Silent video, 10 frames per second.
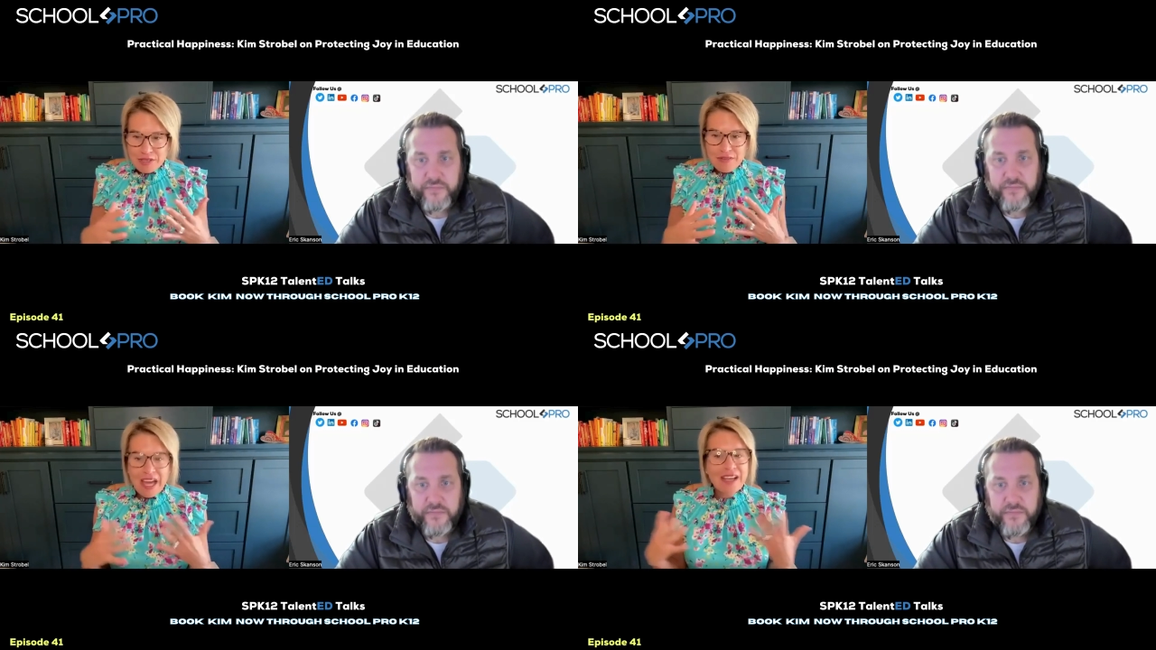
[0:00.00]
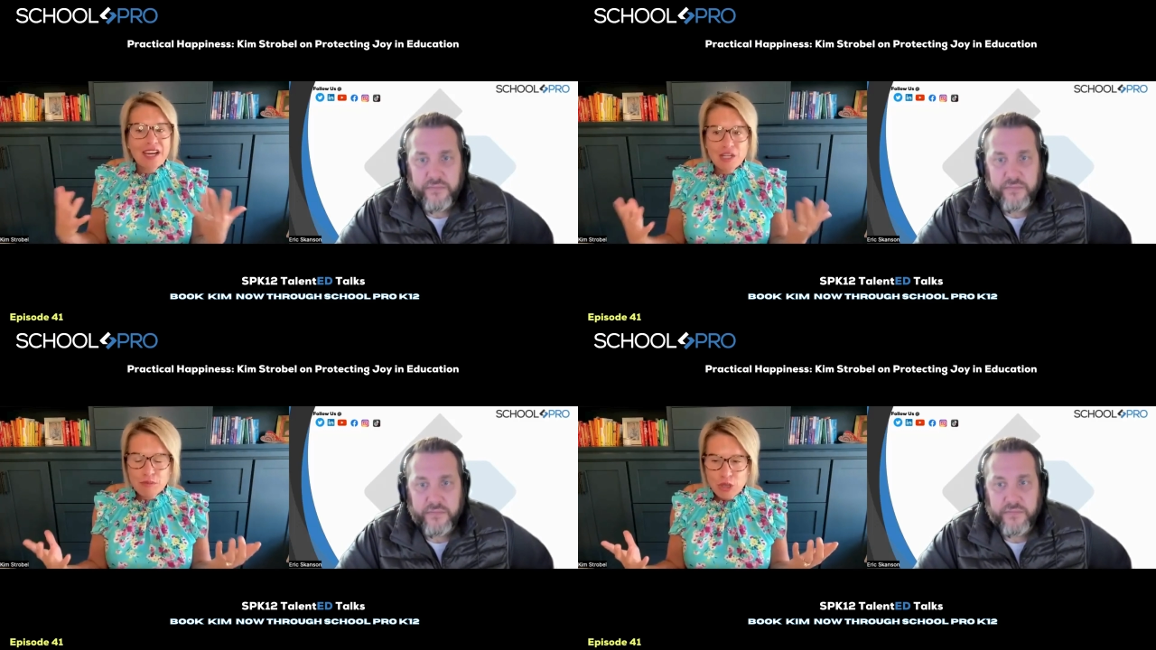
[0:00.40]
Speaker 1: that
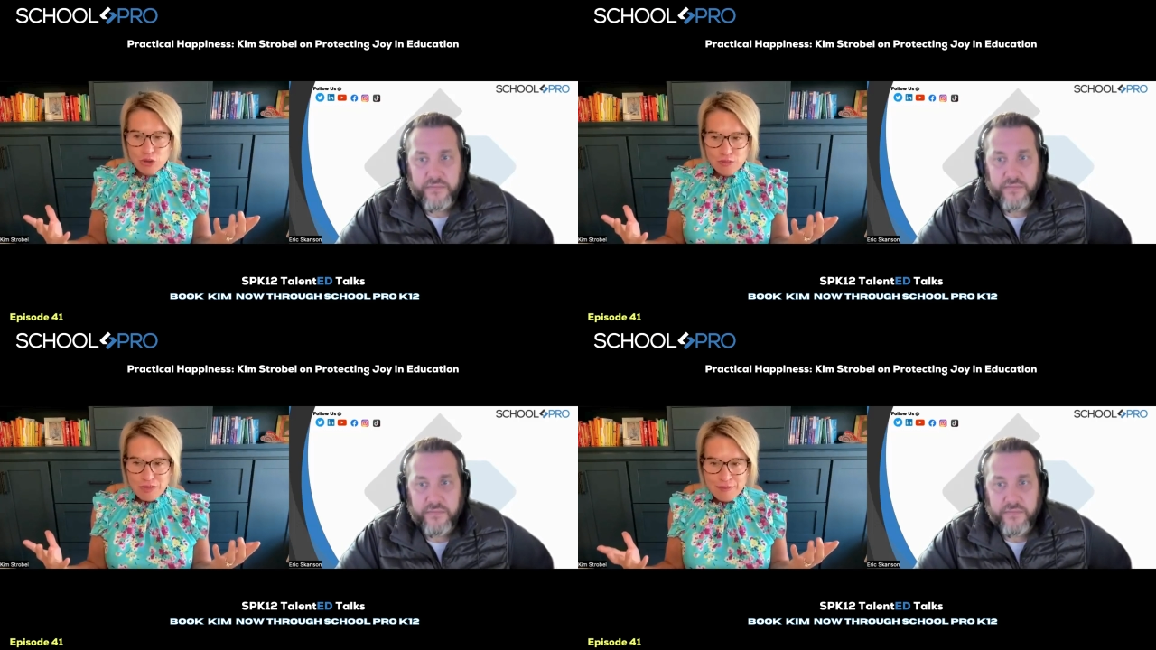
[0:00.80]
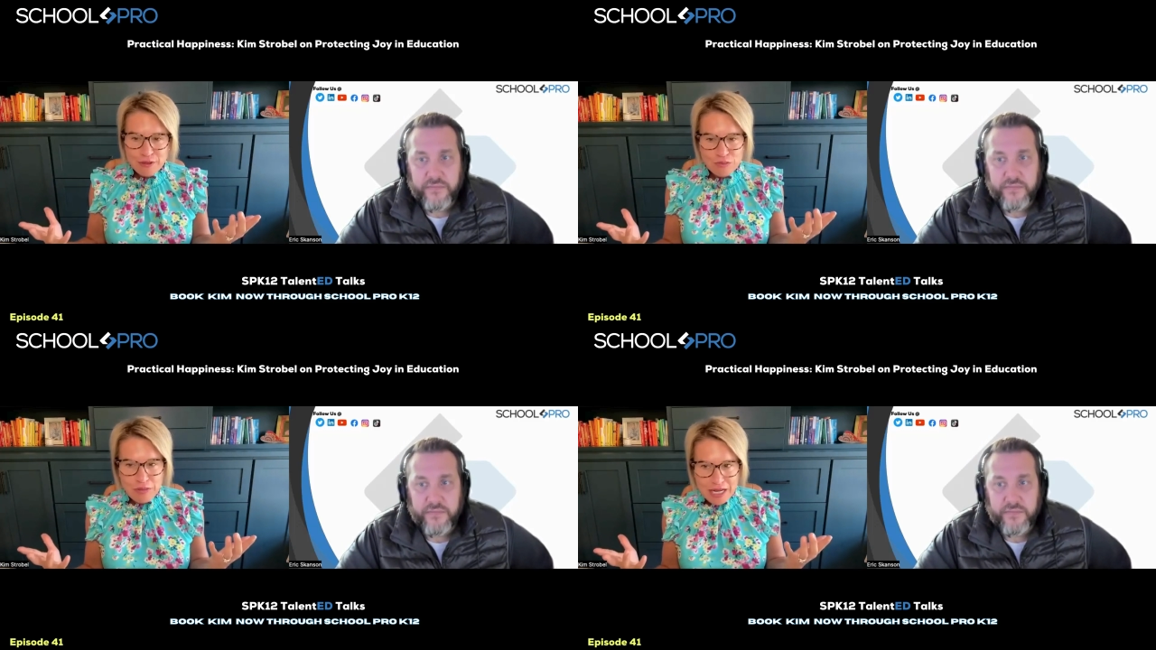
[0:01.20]
kind of blows
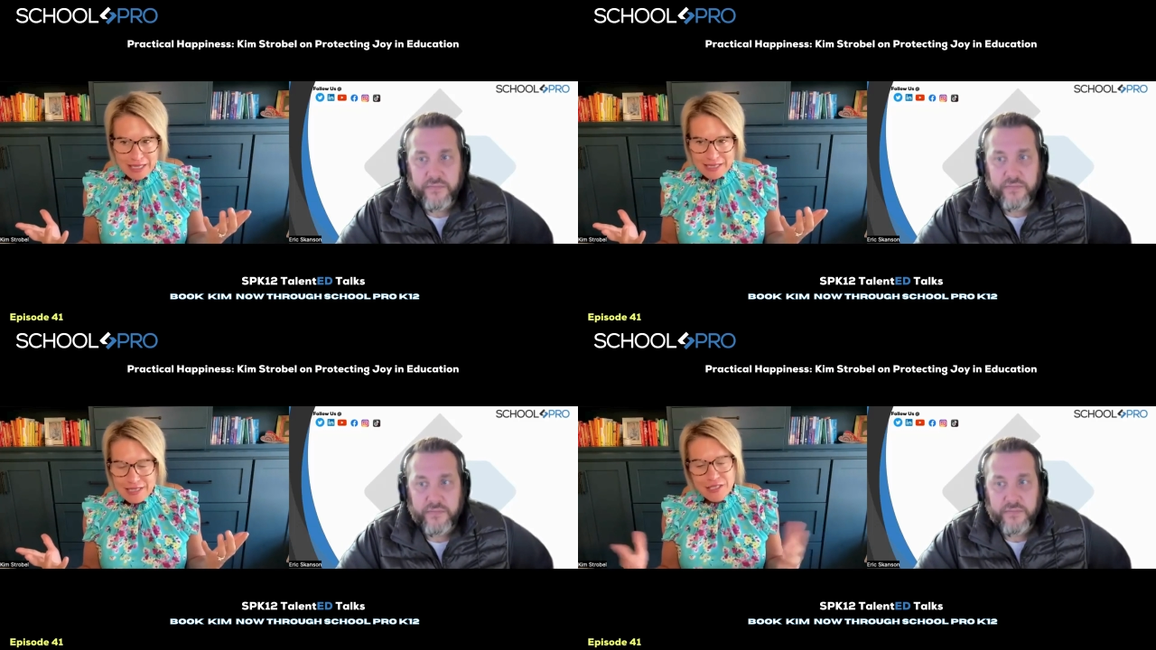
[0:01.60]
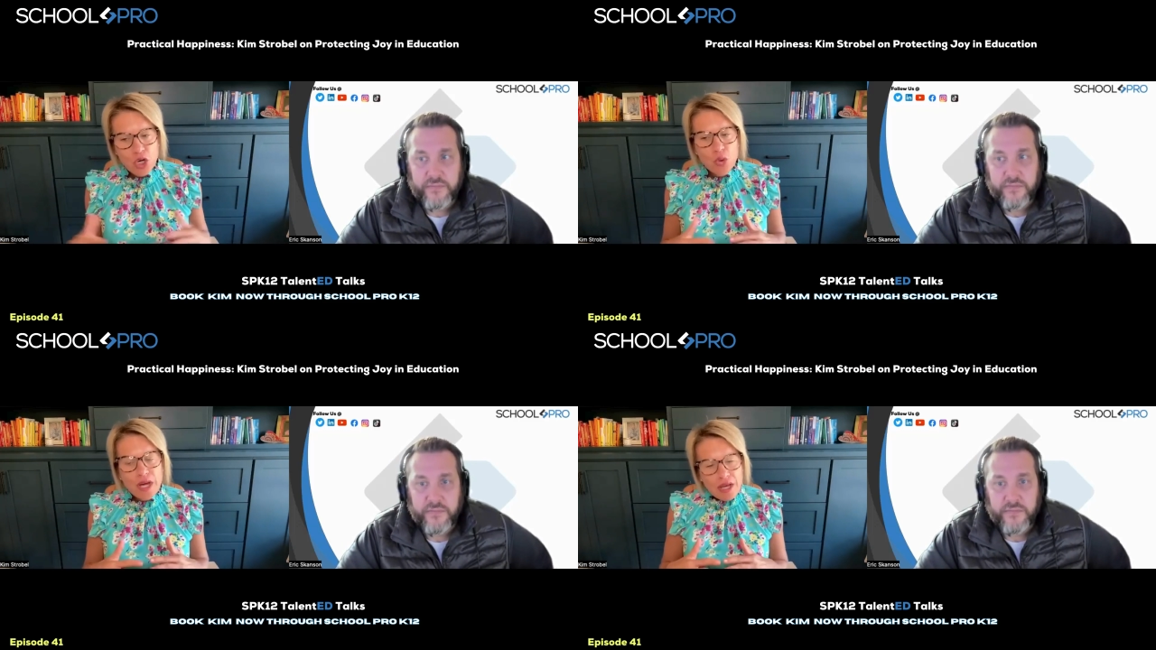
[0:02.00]
people's mind.
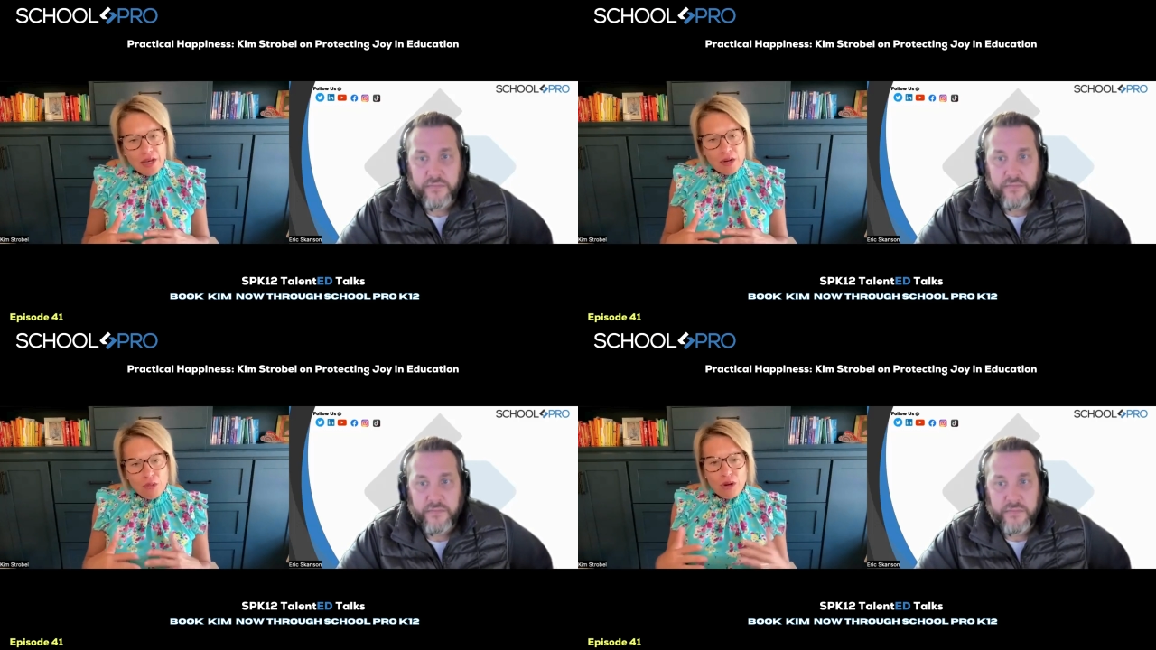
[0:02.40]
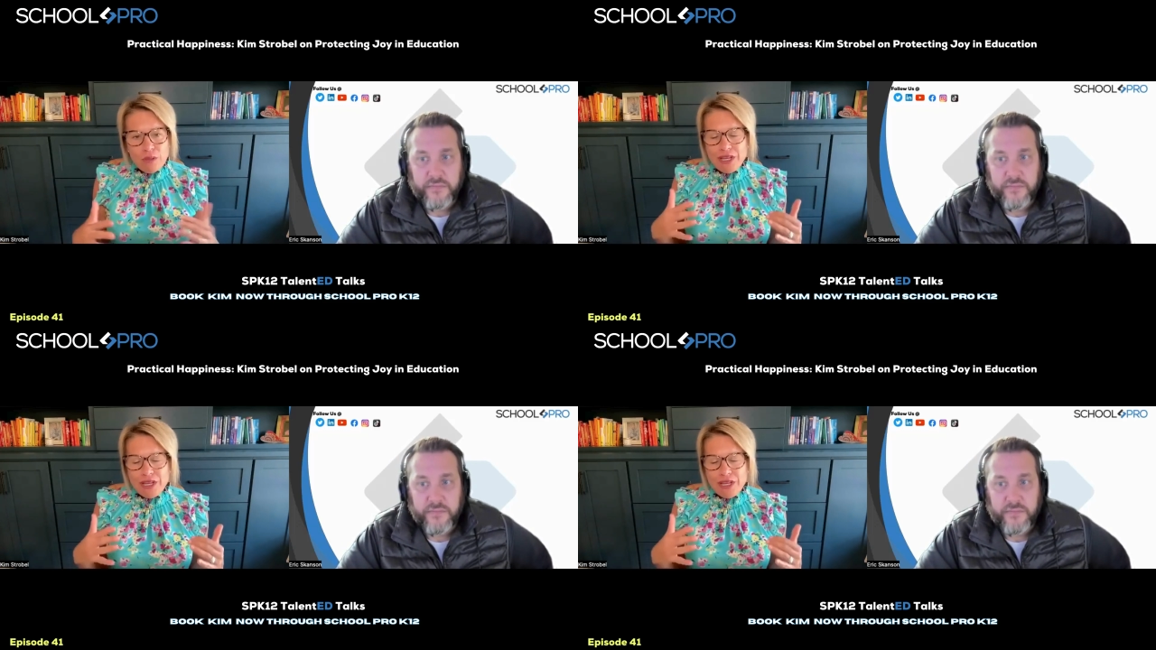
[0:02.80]
So, what